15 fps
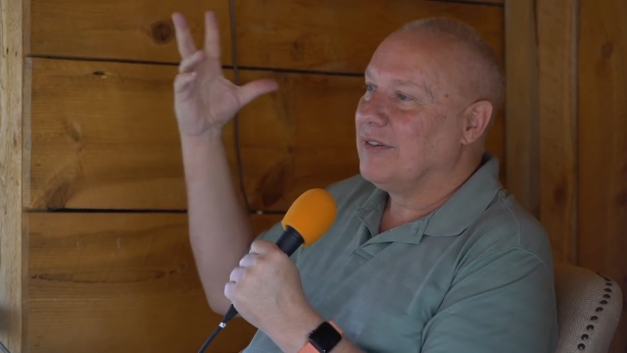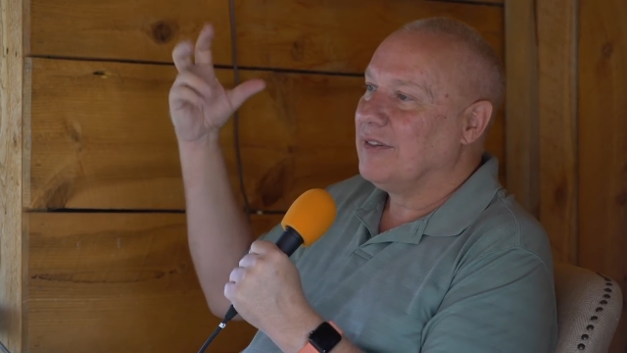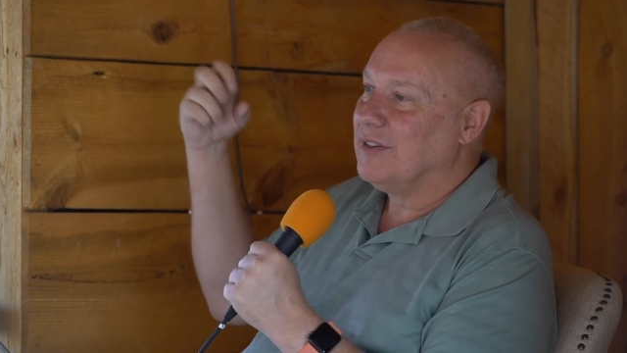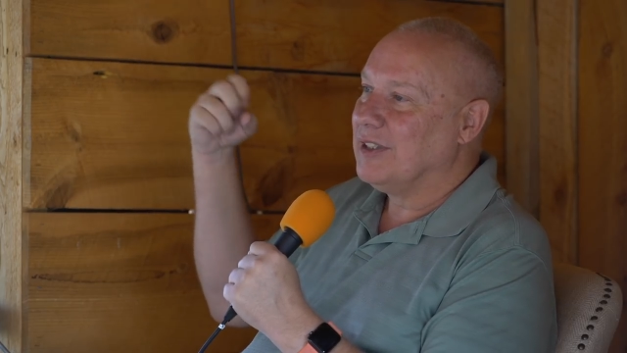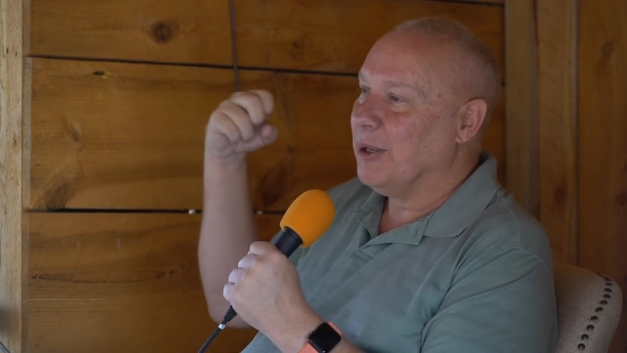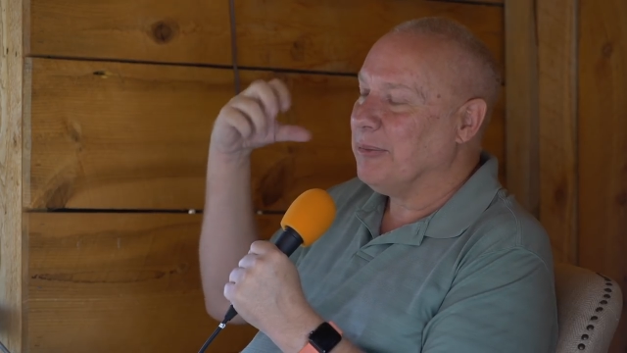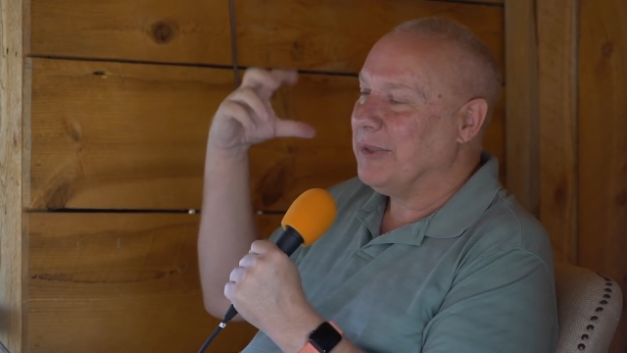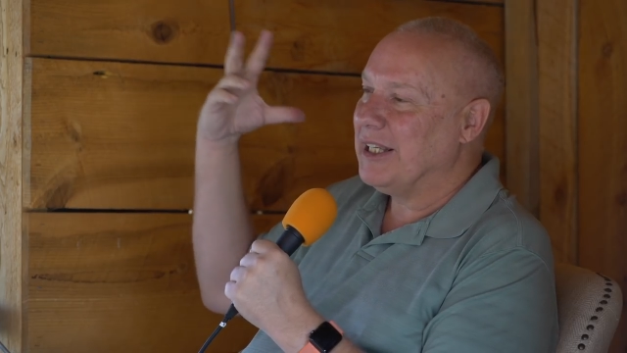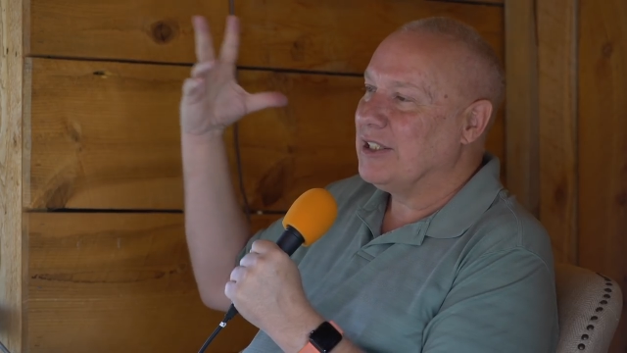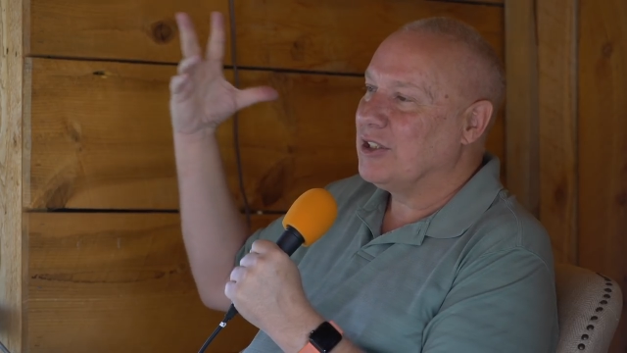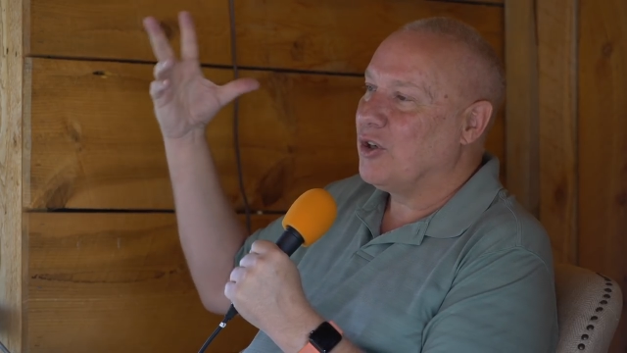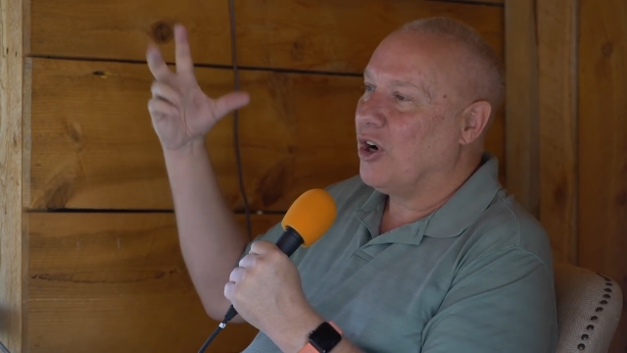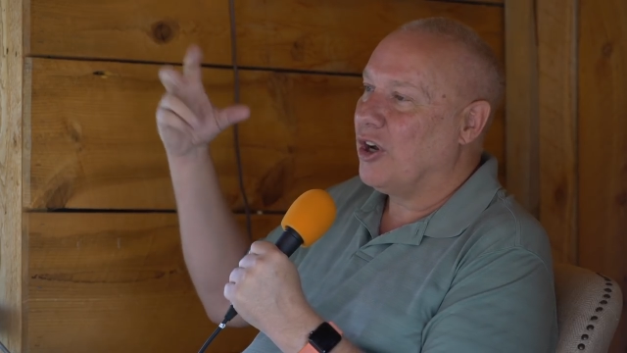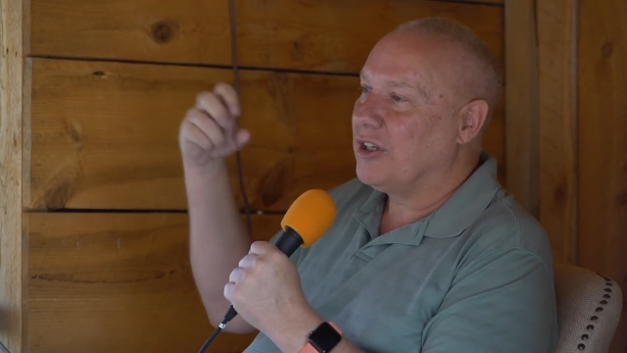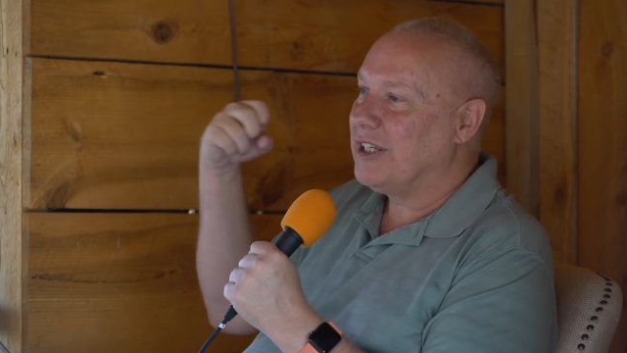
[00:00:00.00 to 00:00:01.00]

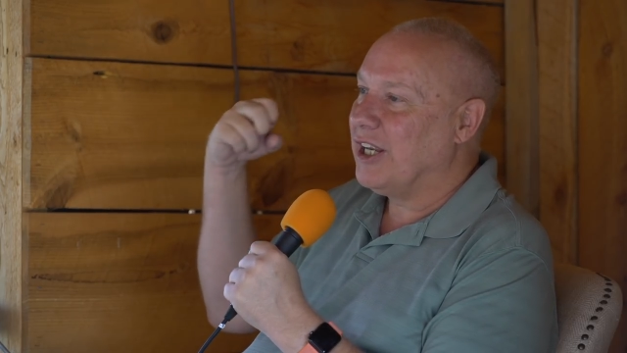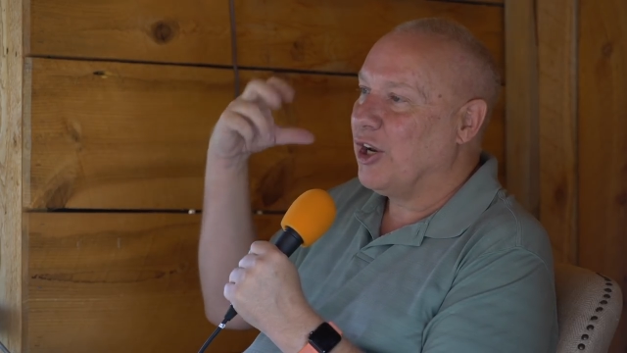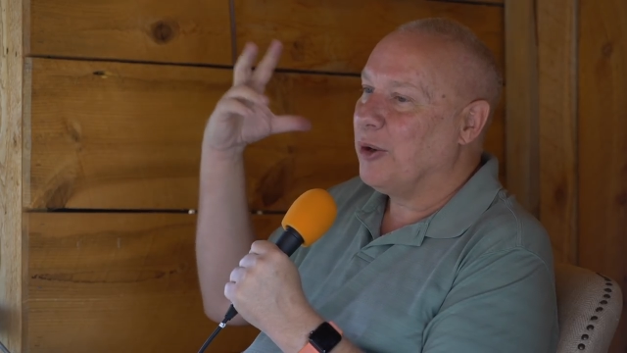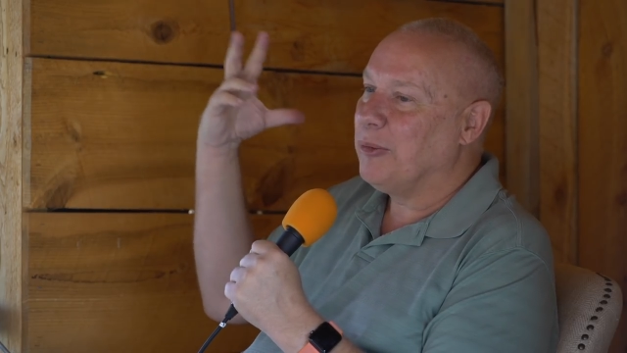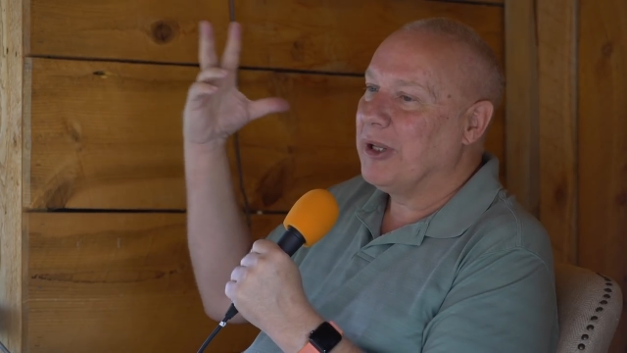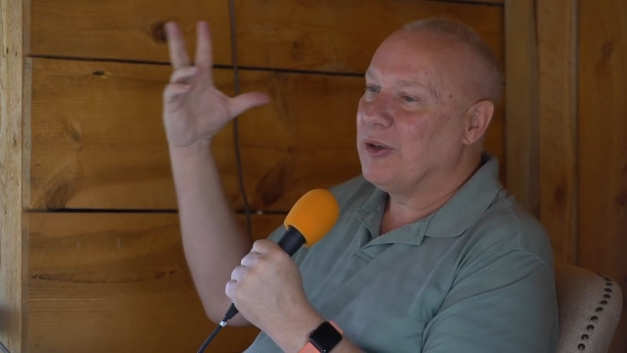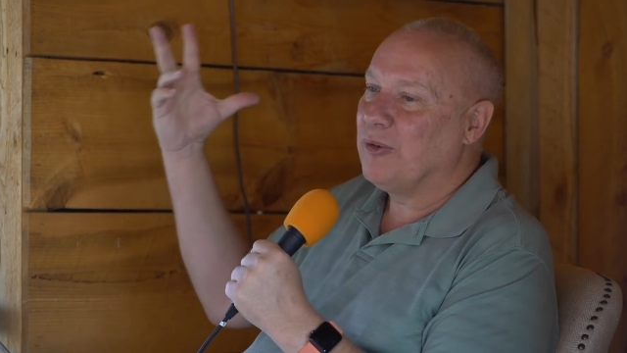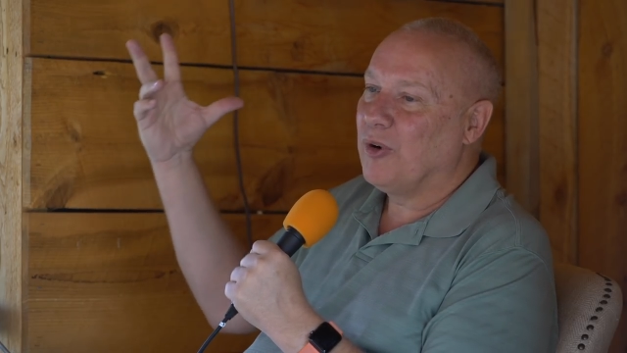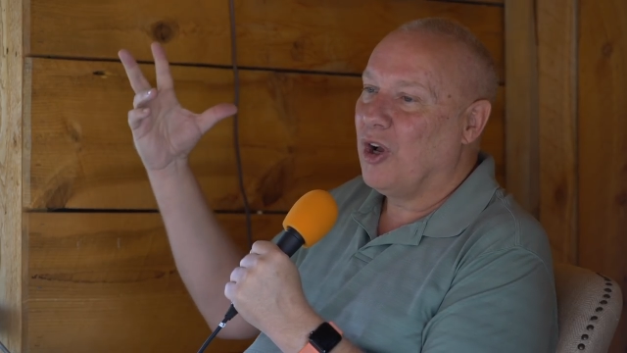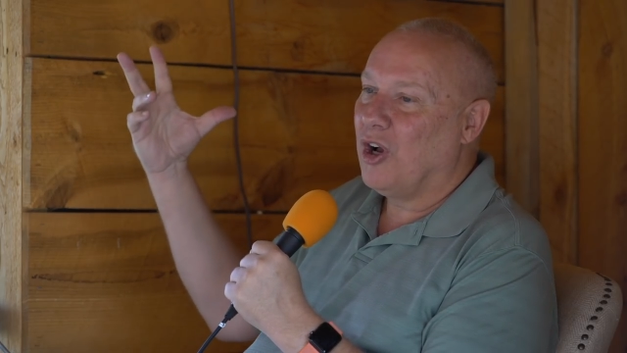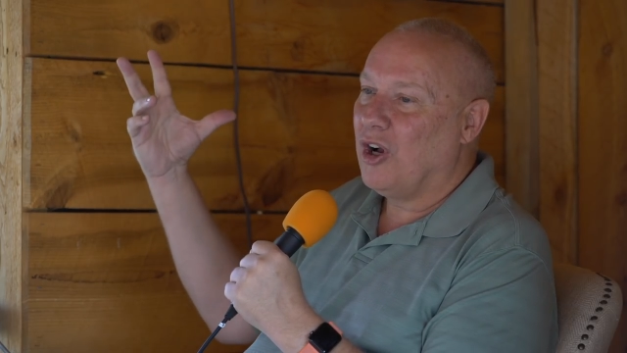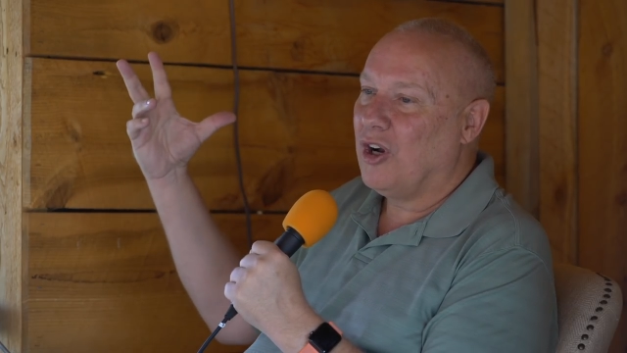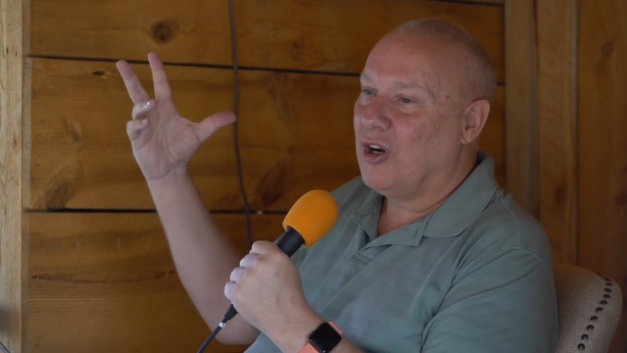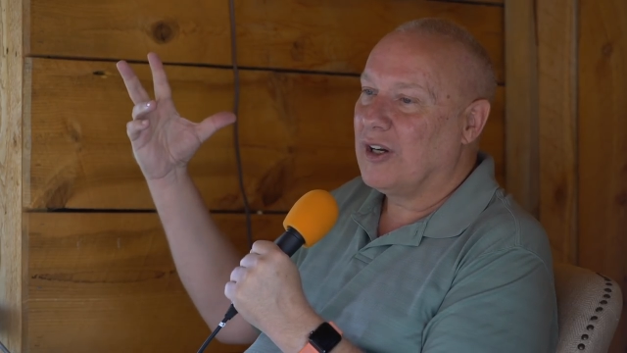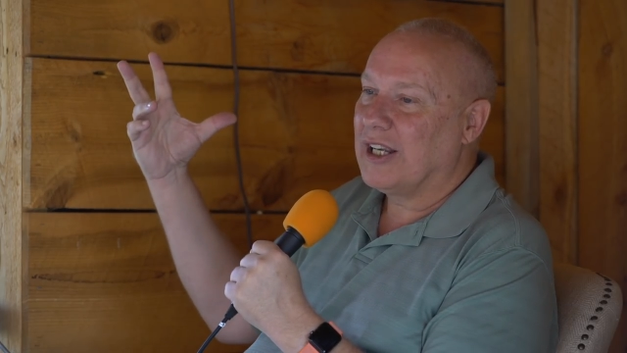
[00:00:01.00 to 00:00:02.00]
something's gone terribly
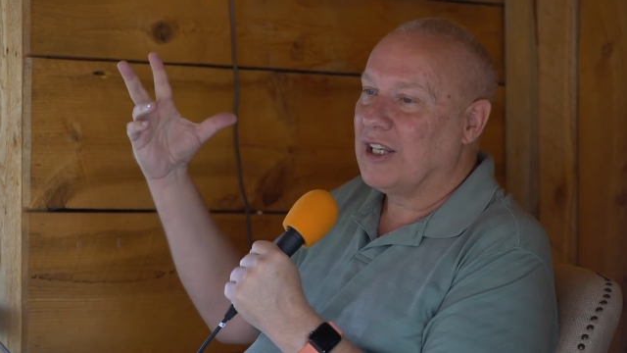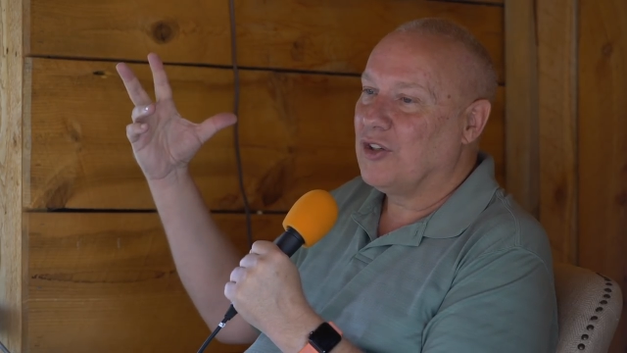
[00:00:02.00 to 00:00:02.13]
wrong